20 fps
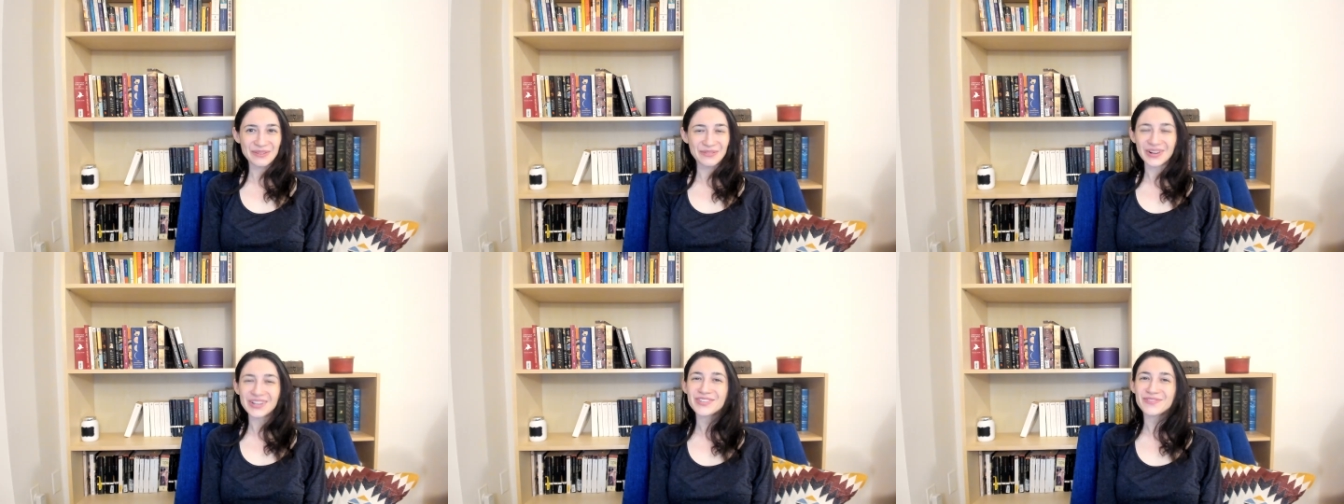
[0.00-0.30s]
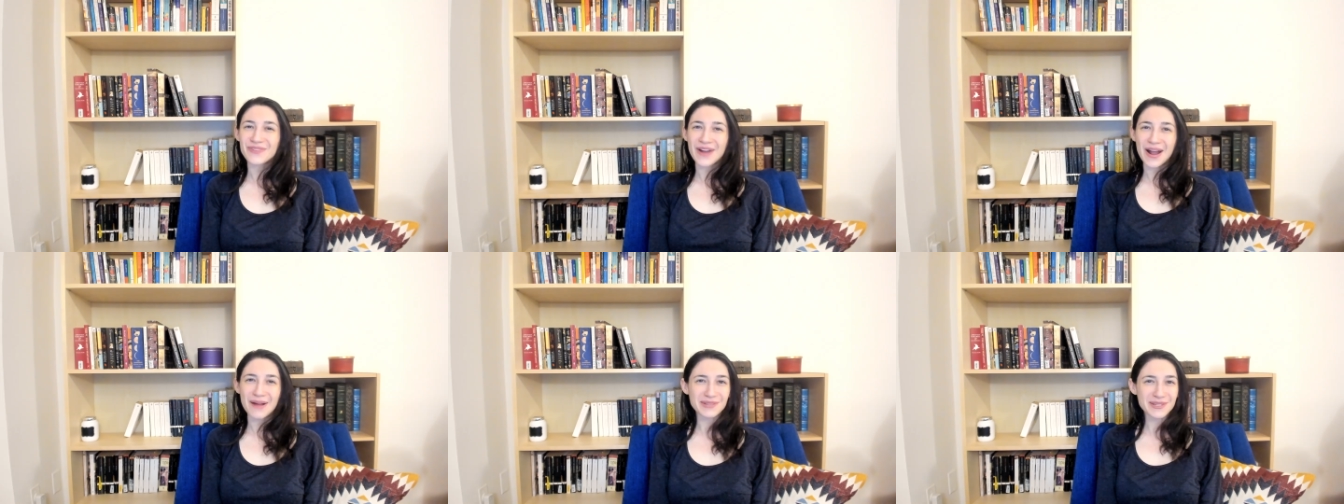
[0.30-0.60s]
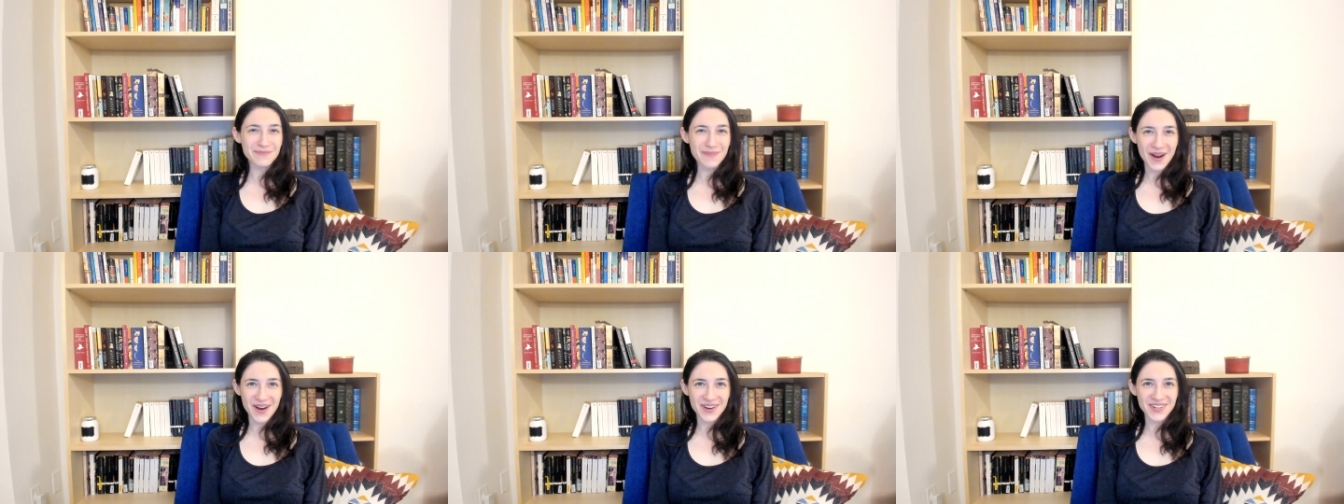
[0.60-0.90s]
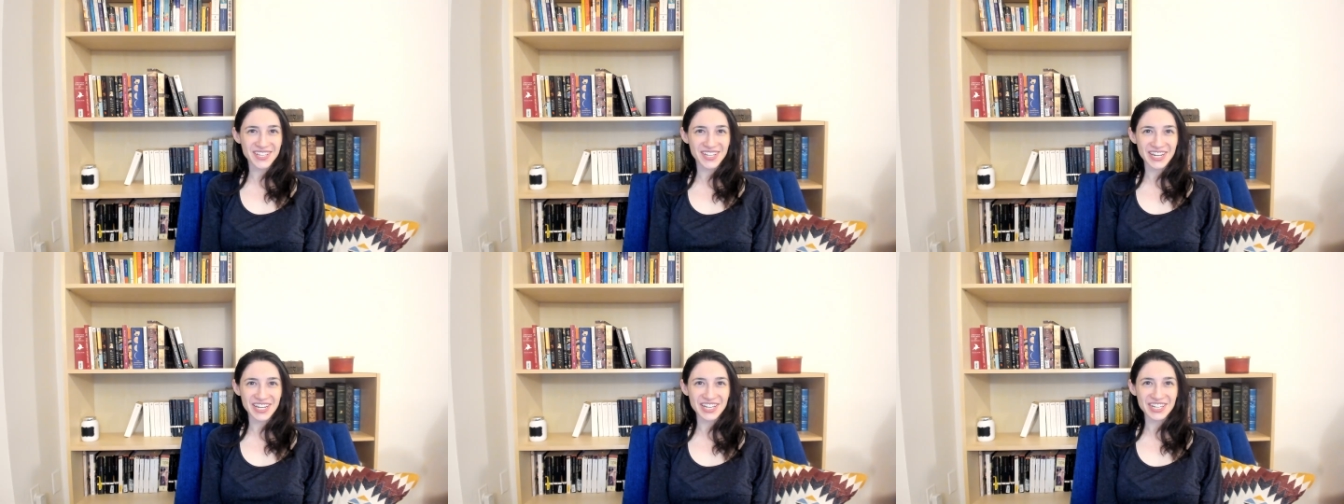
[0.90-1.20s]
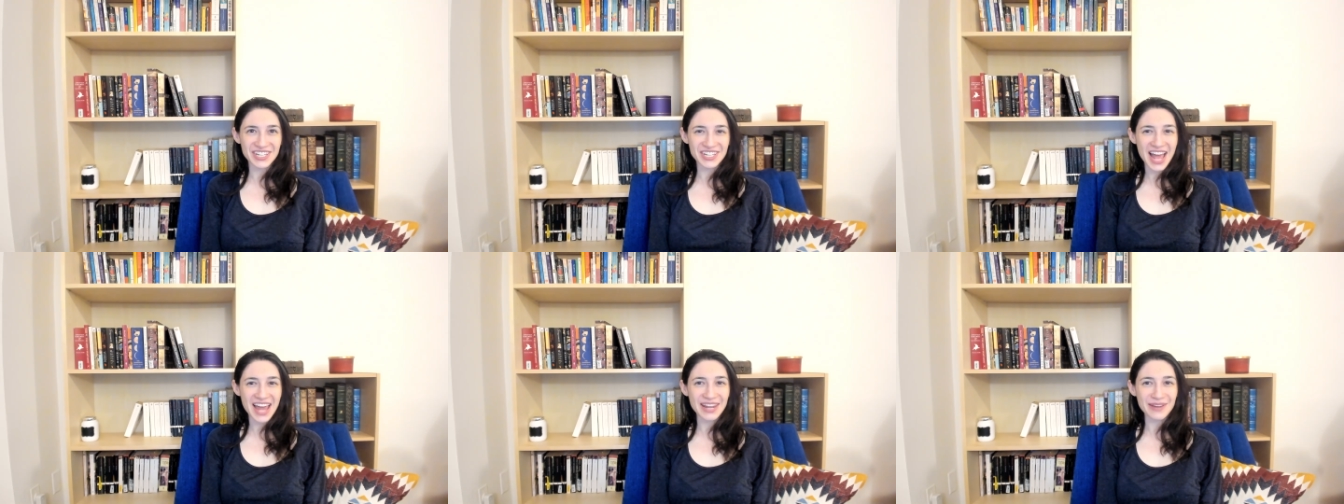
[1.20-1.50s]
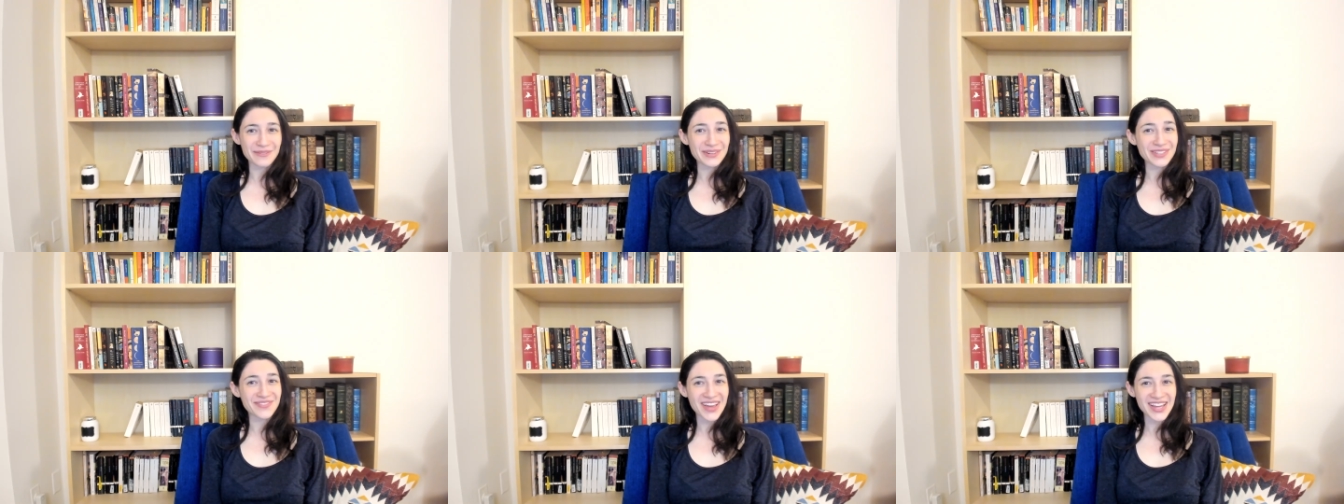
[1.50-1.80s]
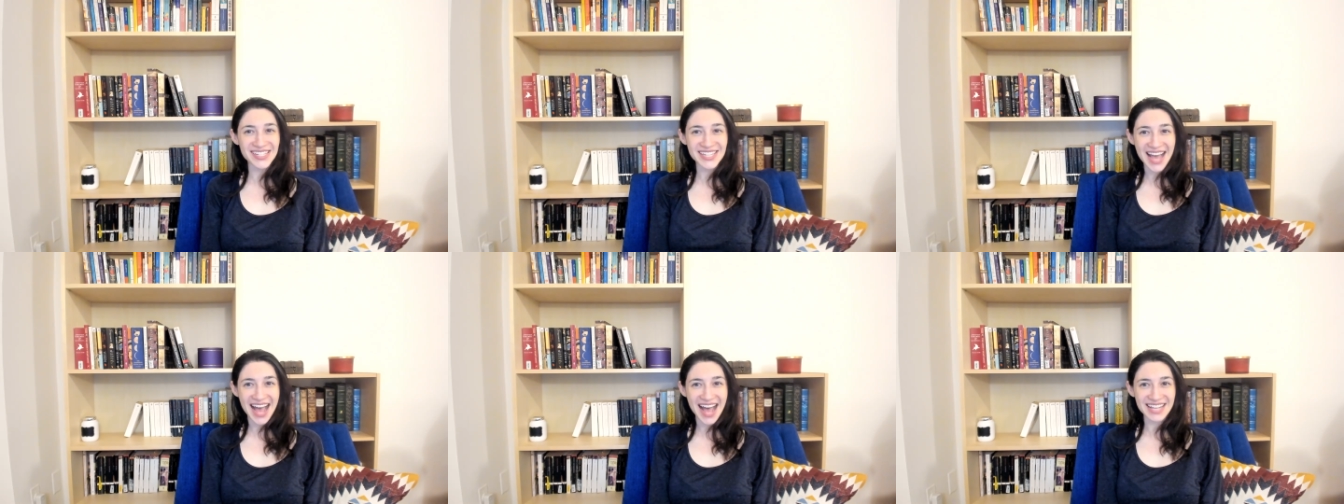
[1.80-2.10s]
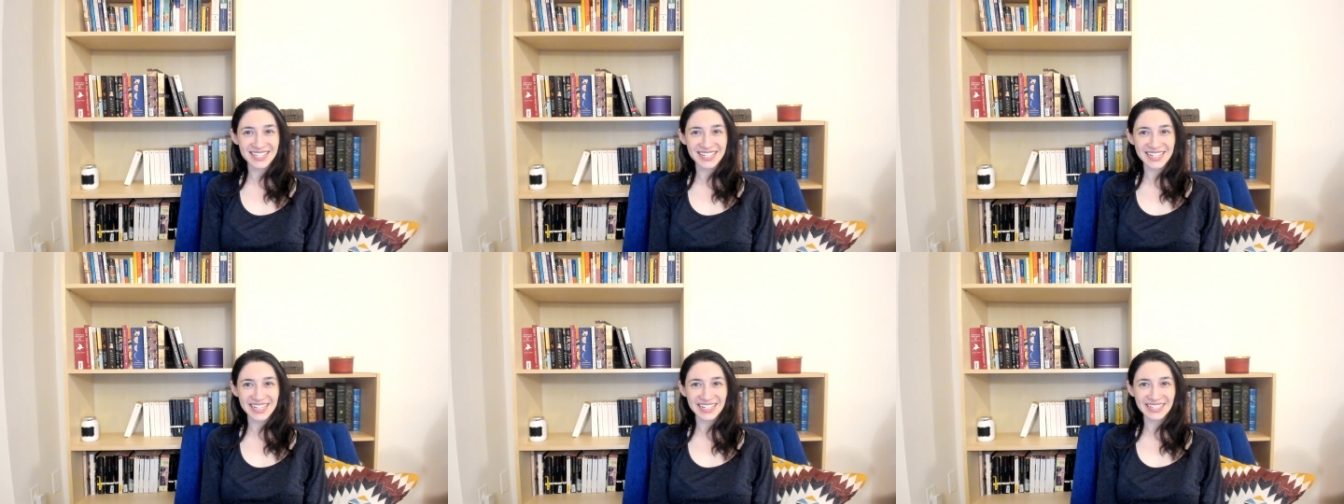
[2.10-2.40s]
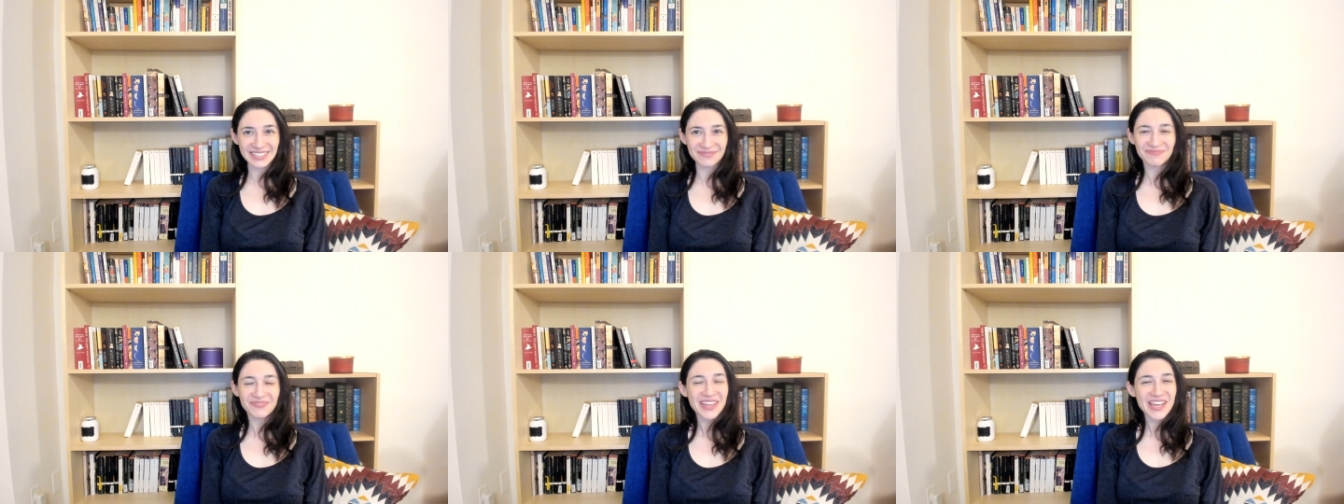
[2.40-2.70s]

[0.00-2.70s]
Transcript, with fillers: was Framley Parsonage, and it was fantastic.